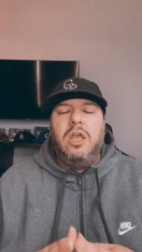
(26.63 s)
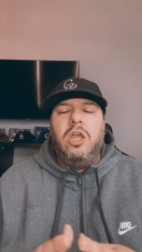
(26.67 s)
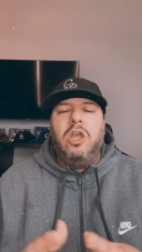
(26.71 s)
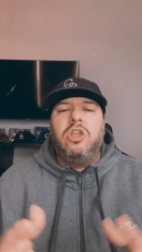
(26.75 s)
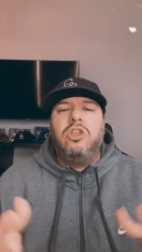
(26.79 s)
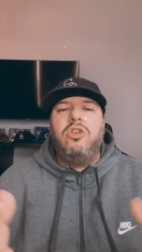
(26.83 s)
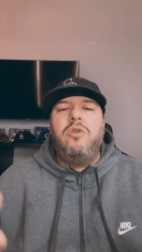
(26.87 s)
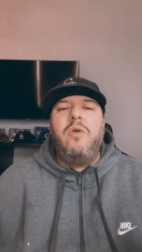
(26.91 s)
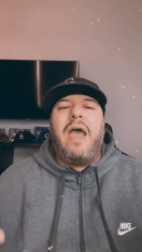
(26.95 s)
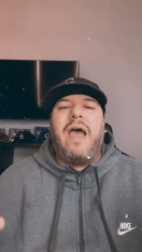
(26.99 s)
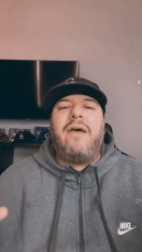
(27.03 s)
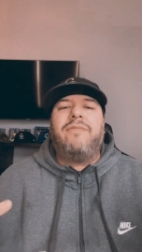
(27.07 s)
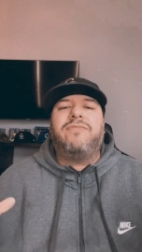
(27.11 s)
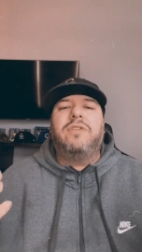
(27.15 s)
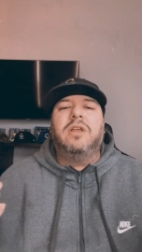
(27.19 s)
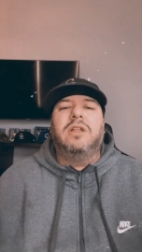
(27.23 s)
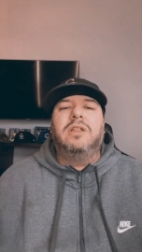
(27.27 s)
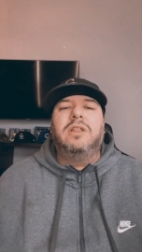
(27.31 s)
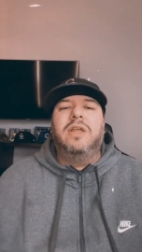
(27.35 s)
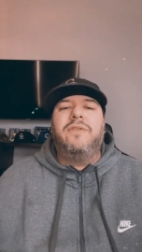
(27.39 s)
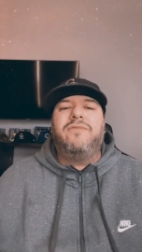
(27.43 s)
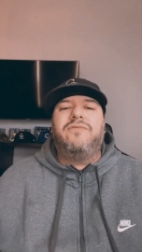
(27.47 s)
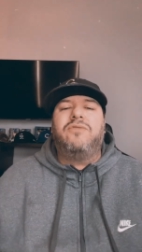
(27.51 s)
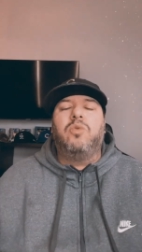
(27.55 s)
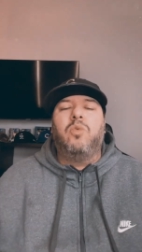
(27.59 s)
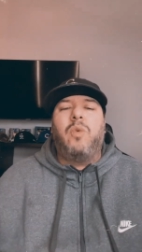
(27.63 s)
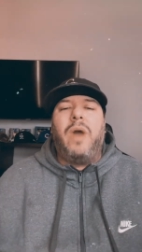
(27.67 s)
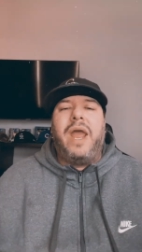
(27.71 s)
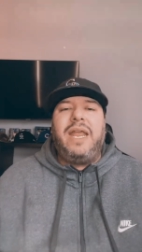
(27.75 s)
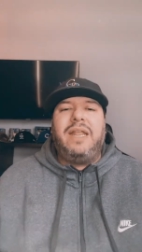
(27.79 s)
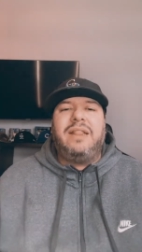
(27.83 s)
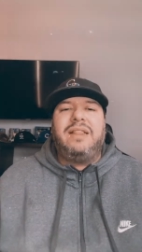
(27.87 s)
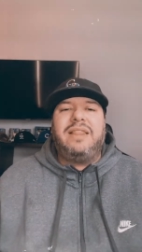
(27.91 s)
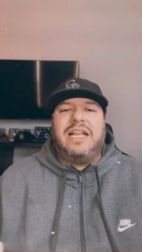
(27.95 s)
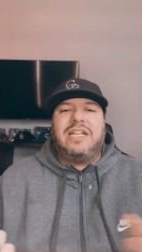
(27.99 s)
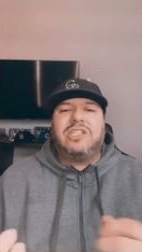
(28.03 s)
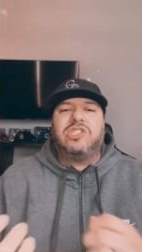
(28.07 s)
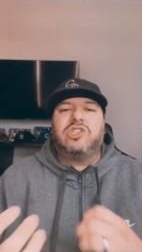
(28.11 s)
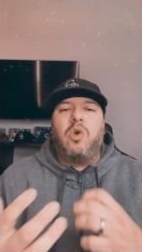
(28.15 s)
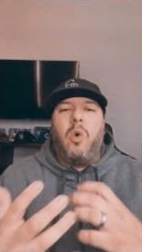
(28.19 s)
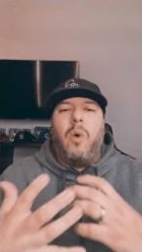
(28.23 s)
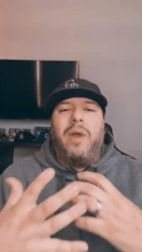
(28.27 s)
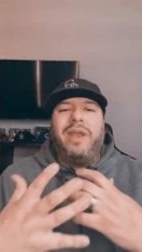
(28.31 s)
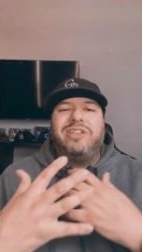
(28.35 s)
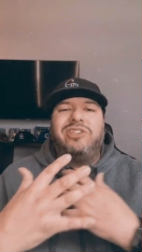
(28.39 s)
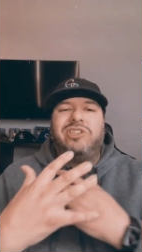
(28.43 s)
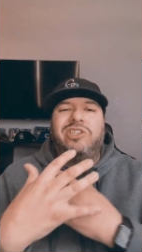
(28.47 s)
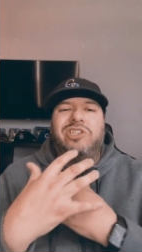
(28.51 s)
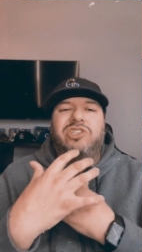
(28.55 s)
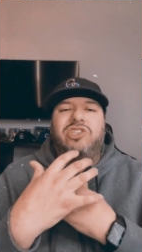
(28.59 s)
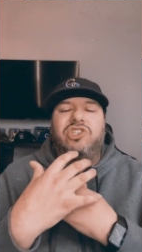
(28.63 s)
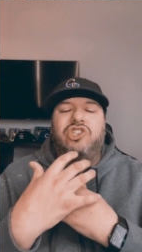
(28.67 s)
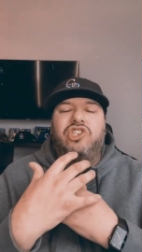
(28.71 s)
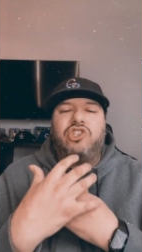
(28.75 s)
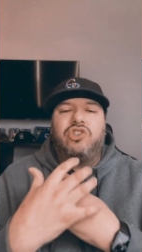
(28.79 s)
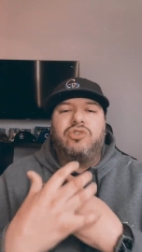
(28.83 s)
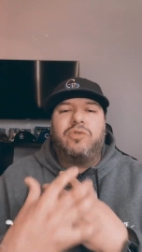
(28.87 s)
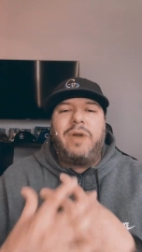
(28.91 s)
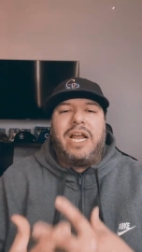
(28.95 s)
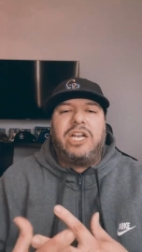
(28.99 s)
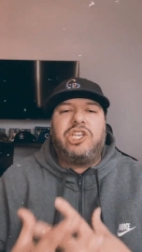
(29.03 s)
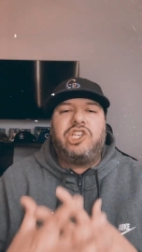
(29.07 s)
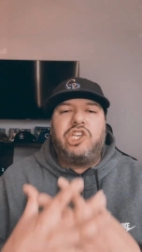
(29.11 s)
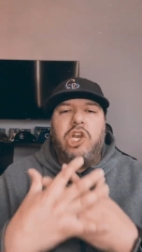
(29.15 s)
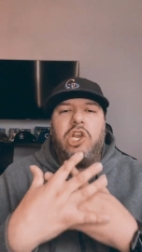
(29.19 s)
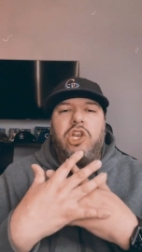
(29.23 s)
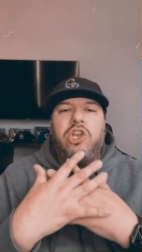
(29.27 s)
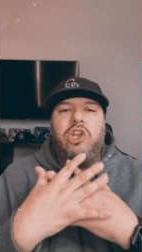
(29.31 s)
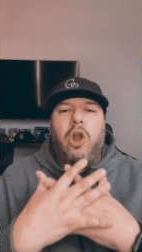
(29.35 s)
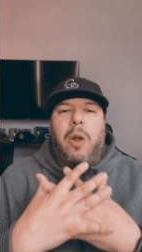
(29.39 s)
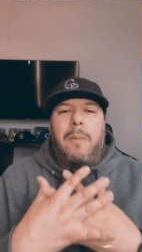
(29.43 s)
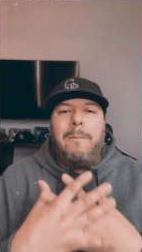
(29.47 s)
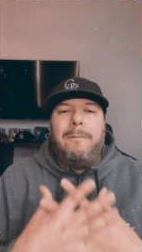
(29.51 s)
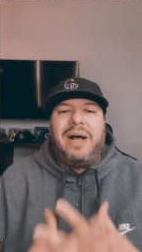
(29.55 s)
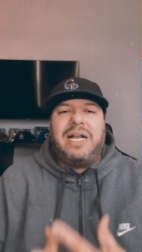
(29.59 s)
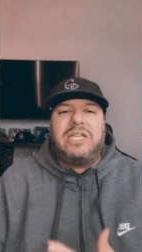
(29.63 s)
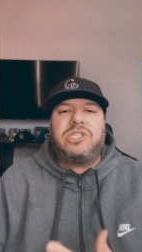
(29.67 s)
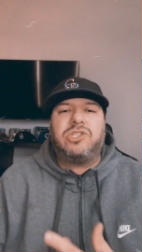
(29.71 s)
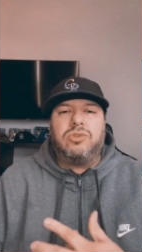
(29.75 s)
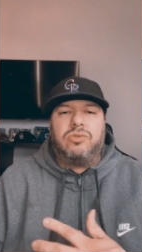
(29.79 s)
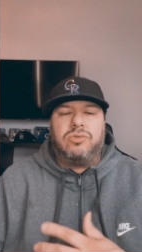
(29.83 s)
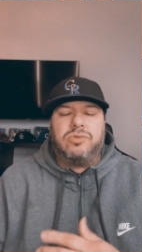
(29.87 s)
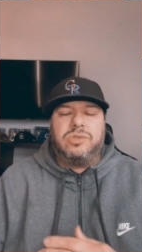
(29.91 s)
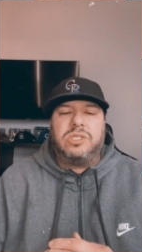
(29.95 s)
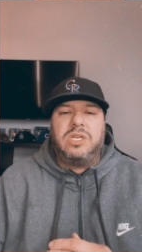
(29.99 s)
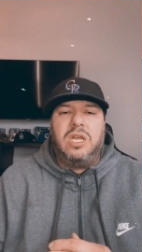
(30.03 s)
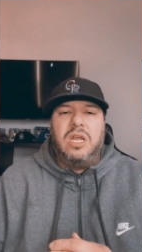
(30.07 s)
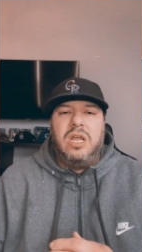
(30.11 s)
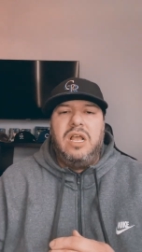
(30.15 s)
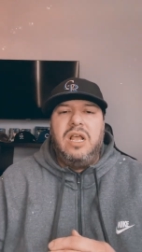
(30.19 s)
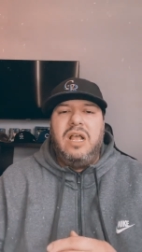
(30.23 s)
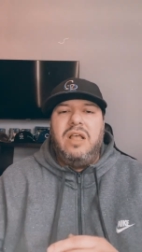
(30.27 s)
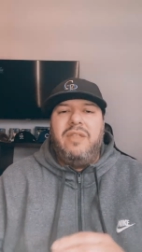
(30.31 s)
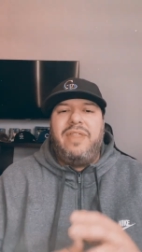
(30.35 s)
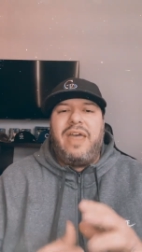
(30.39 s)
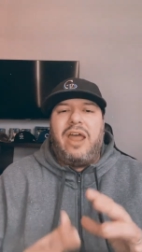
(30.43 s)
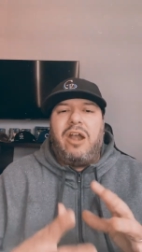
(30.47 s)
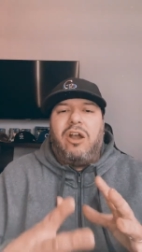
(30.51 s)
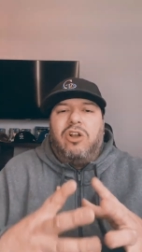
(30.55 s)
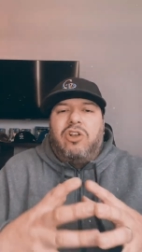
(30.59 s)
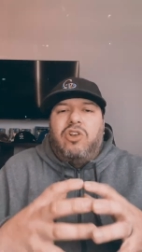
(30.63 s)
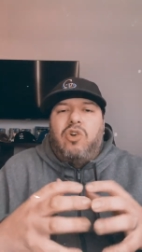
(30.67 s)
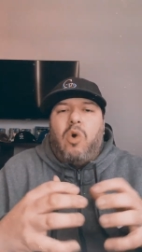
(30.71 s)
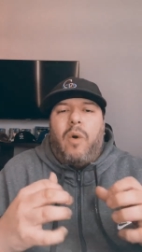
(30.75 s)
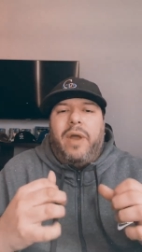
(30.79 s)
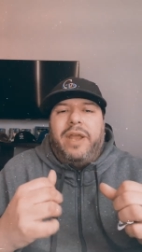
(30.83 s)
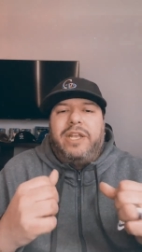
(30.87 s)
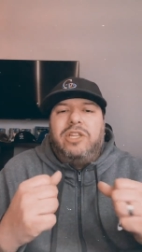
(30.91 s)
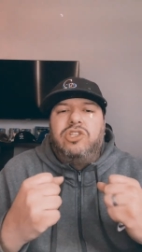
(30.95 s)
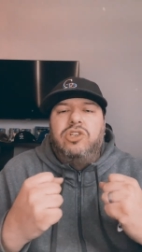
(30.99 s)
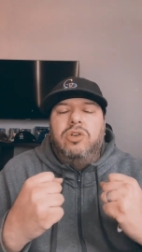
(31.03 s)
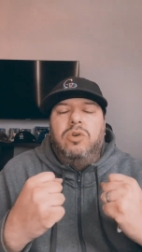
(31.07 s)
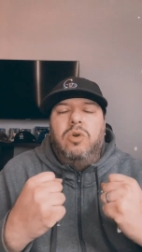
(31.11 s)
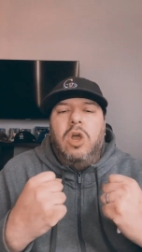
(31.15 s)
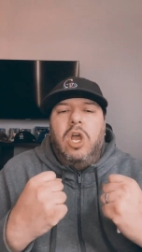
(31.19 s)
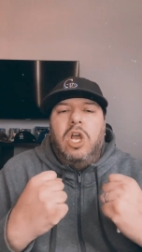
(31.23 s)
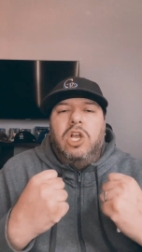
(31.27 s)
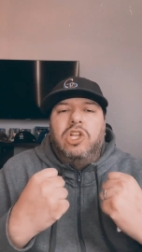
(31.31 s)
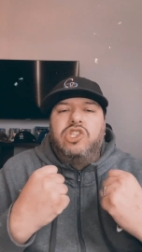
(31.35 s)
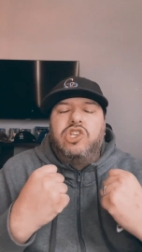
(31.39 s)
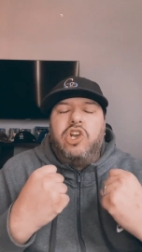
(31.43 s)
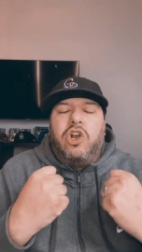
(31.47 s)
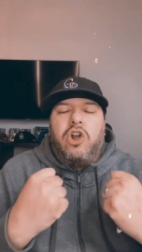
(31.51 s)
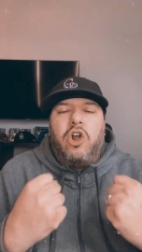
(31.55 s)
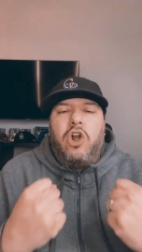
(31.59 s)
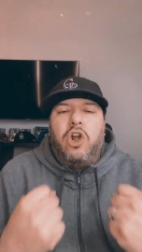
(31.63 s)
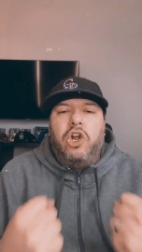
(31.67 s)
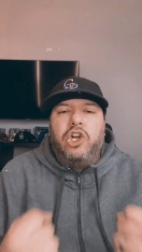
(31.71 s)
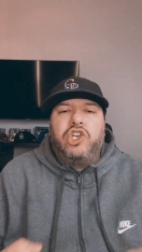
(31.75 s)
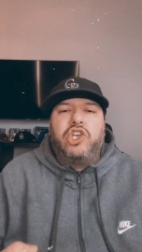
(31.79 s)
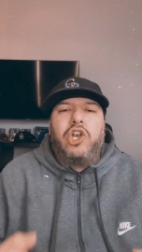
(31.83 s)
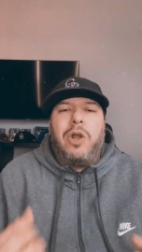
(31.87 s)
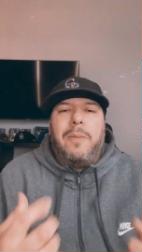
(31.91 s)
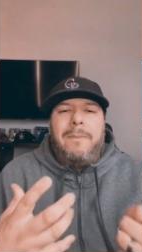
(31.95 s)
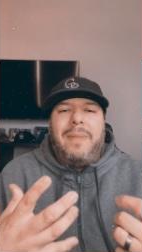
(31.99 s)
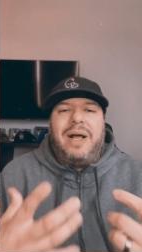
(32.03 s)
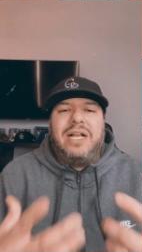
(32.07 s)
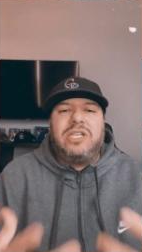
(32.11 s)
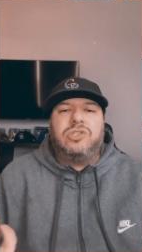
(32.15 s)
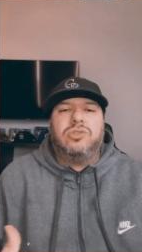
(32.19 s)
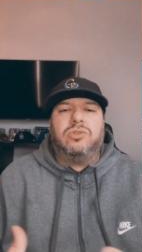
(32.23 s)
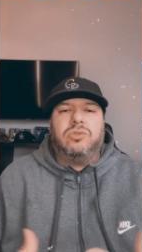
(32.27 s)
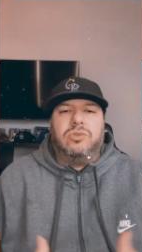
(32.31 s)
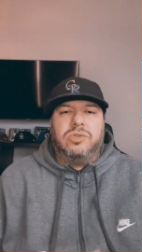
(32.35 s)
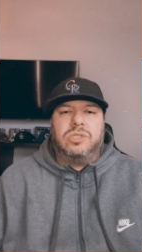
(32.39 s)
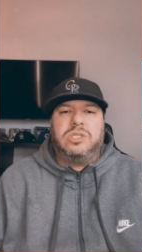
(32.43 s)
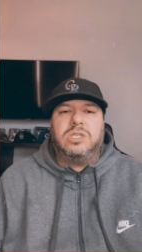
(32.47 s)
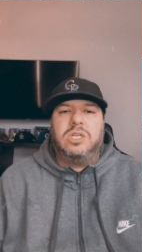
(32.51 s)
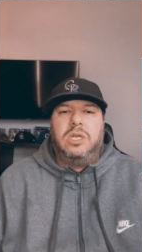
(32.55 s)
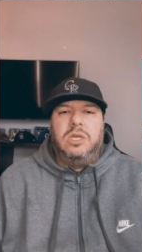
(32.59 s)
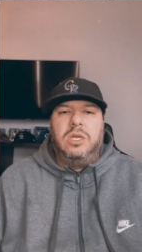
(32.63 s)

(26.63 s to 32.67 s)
You have to lift weight that's going to stretch your muscles, that are going to hurt your muscles,